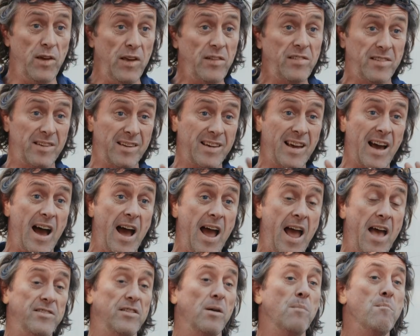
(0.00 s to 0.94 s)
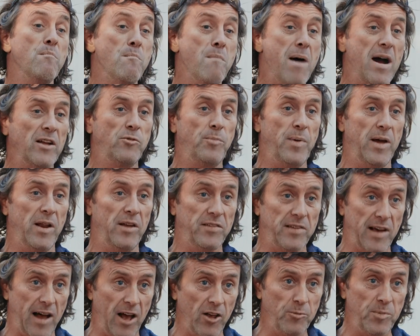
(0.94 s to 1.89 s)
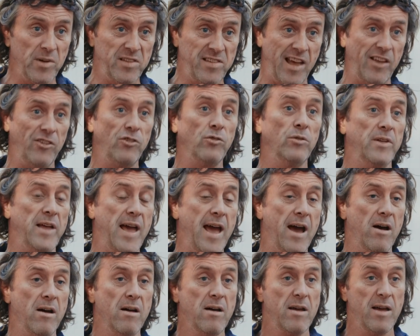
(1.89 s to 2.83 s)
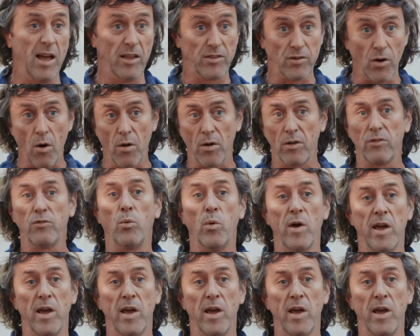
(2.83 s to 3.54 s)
This car has a much better sales potential now. It's on its